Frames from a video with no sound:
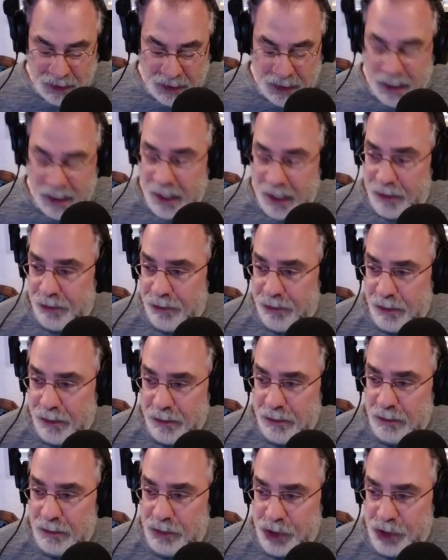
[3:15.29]
And
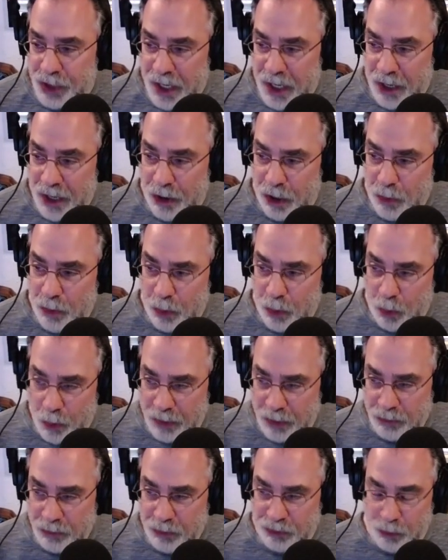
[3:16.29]
Genero,
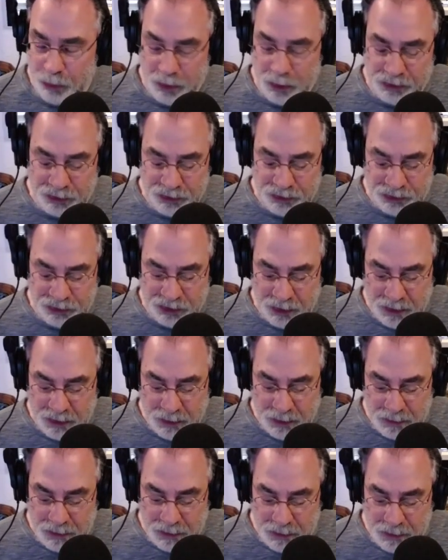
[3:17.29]
according to sources,
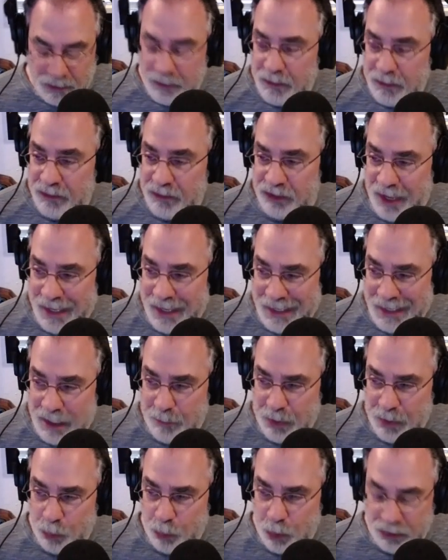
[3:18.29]
said
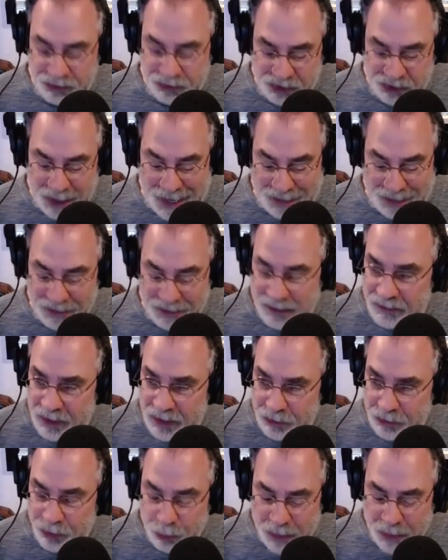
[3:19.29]
him and Will Scott
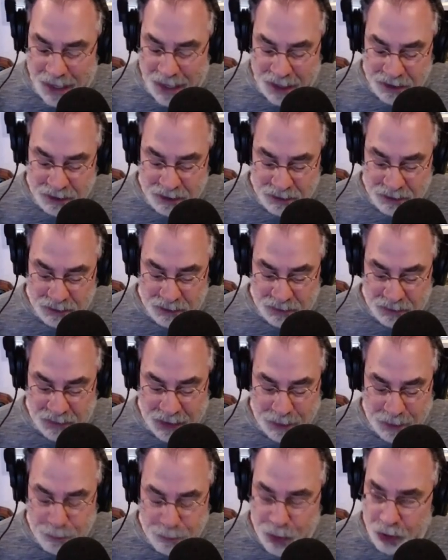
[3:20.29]
did do that.
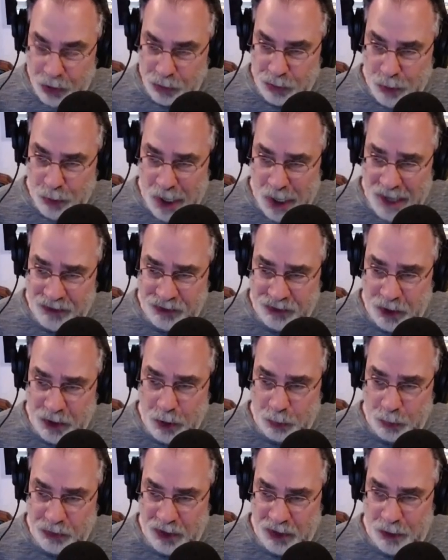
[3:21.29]
They burglarized the
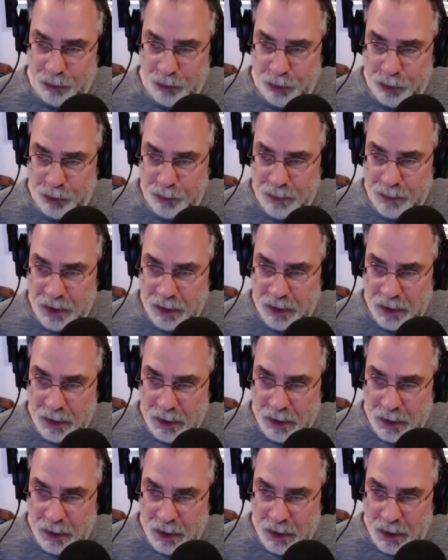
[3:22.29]
hotel room
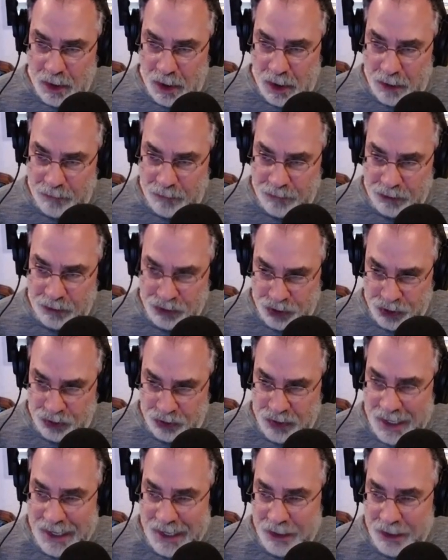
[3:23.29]
of Suge
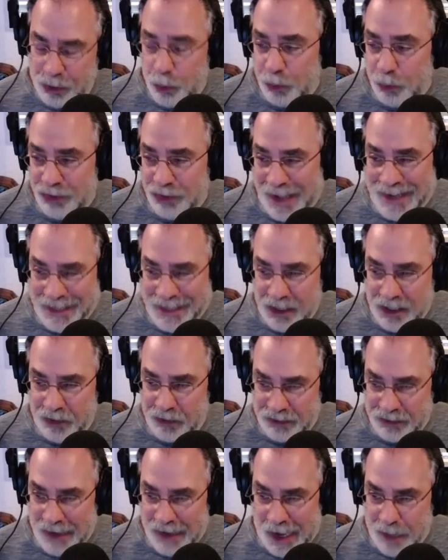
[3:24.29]
Knight, who was not in at
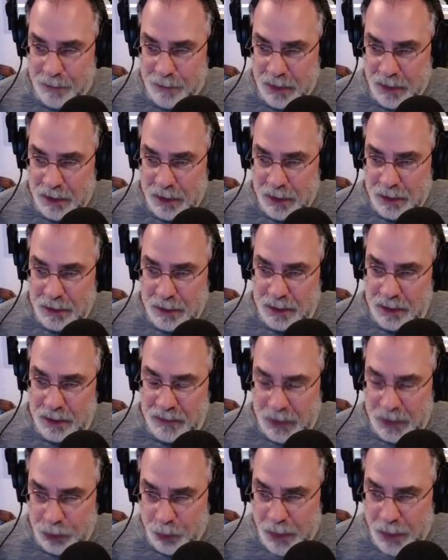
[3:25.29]
the time, and
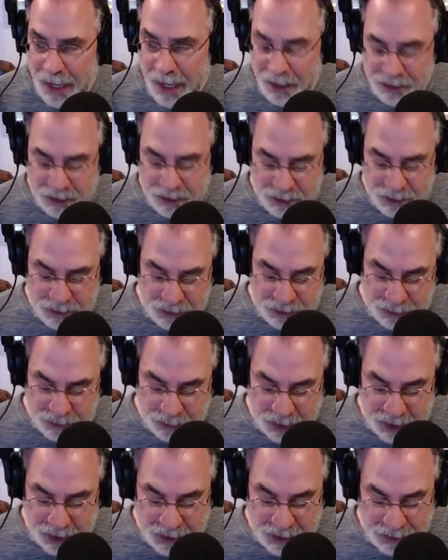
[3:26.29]
they knew that,
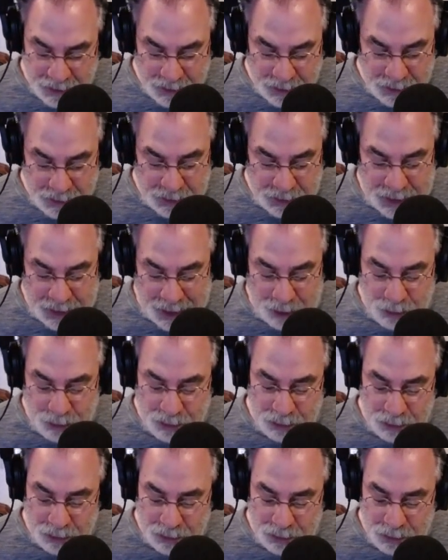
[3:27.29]
okay? Now,
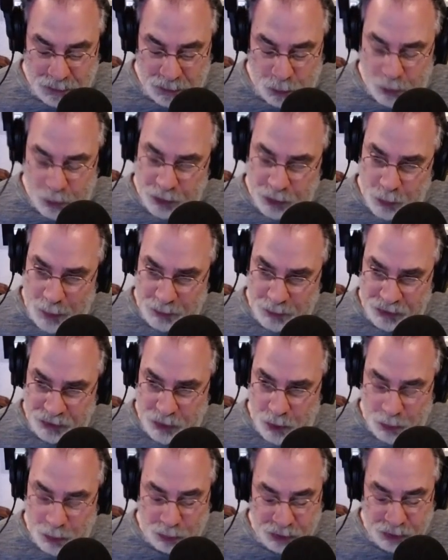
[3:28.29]
according to what I was
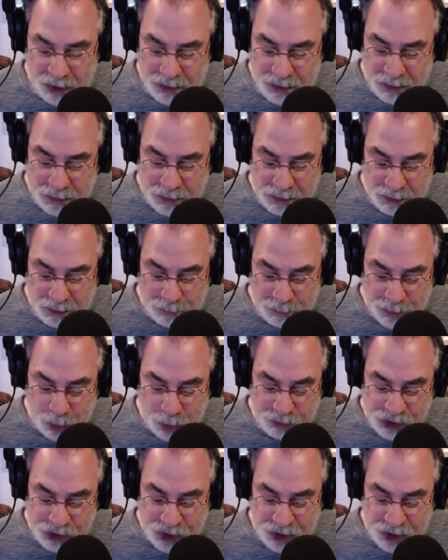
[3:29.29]
told,
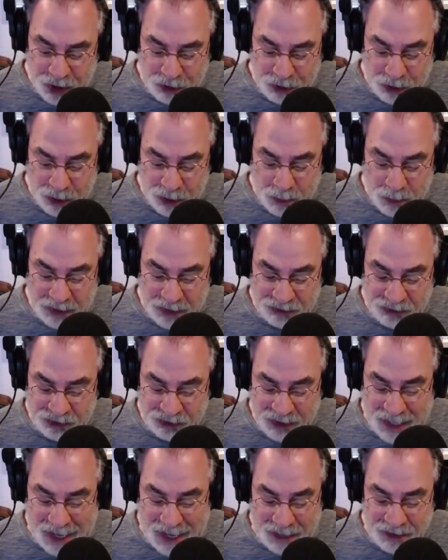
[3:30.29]
both Genero and
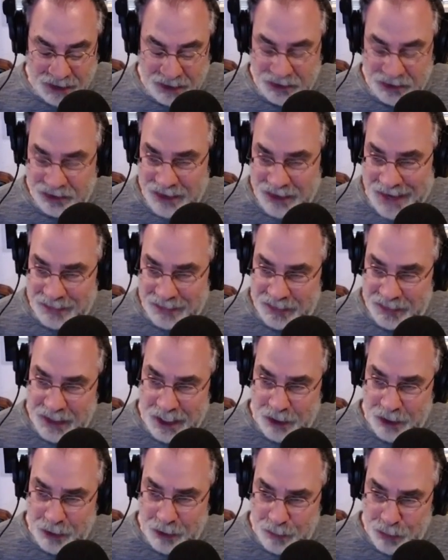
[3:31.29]
Scott sat
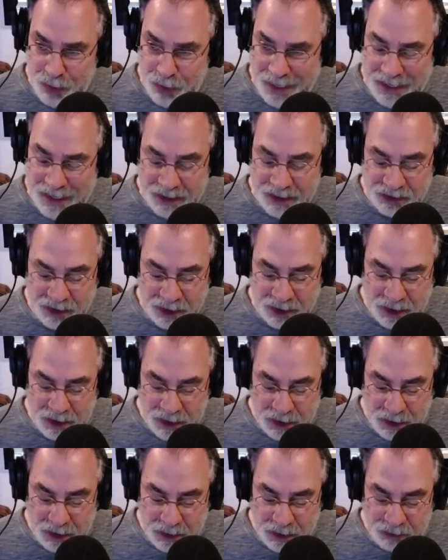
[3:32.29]
there and bragged
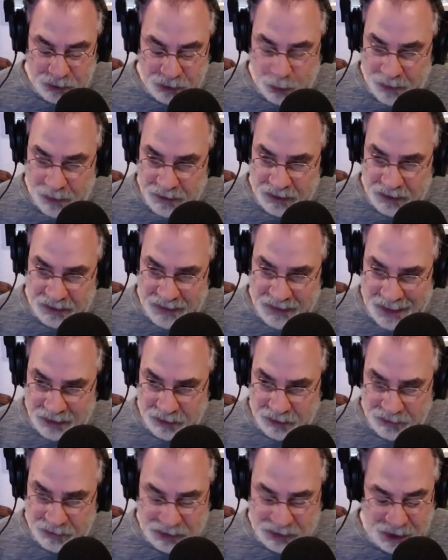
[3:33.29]
to other
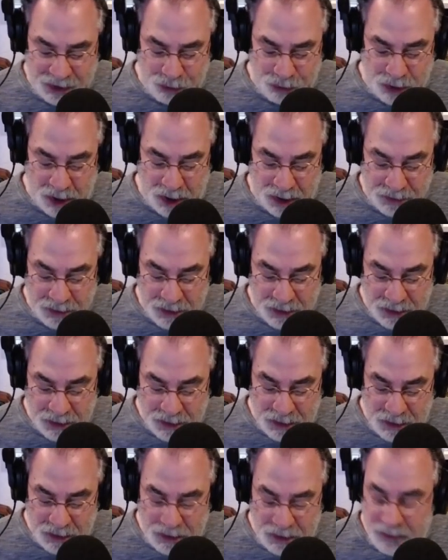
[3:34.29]
detectives later on
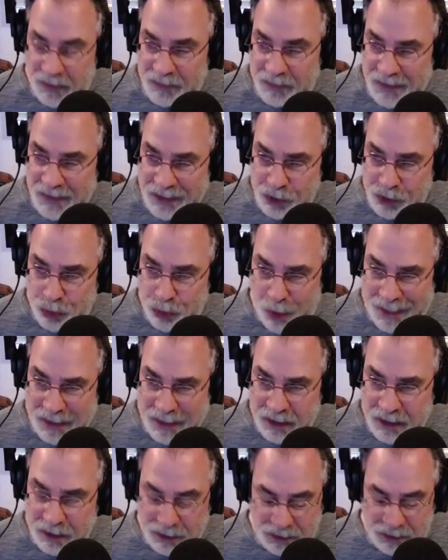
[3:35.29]
that they
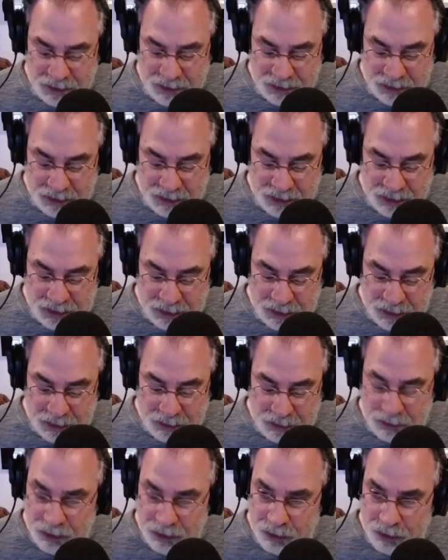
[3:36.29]
drank
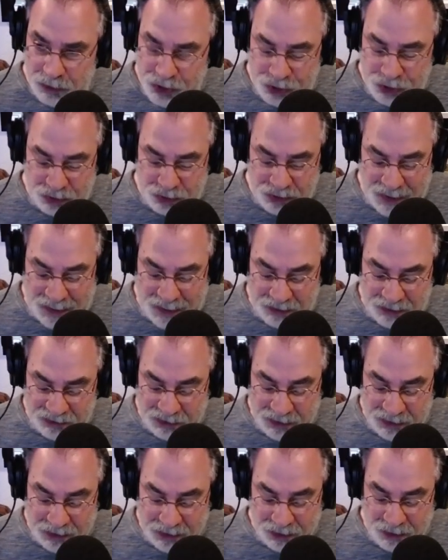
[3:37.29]
Suge Knight's
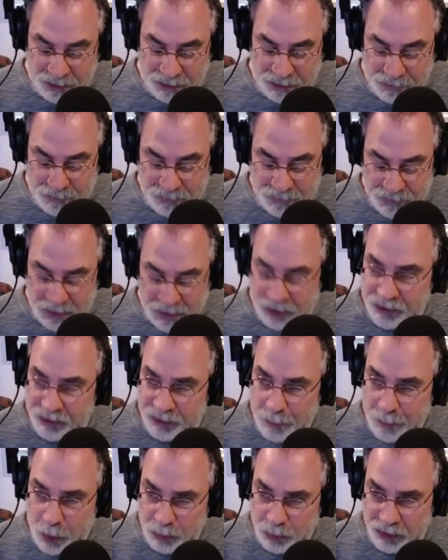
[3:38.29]
liquor and
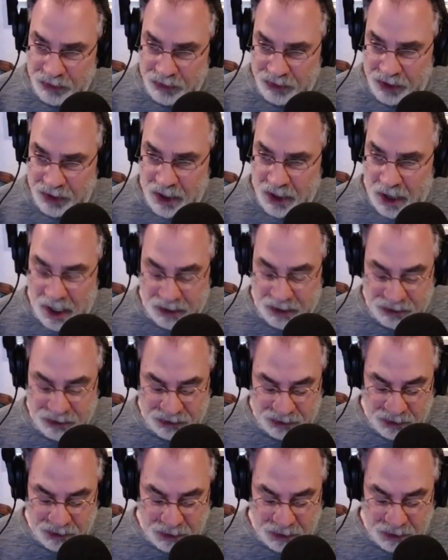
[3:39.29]
smoked his cigars.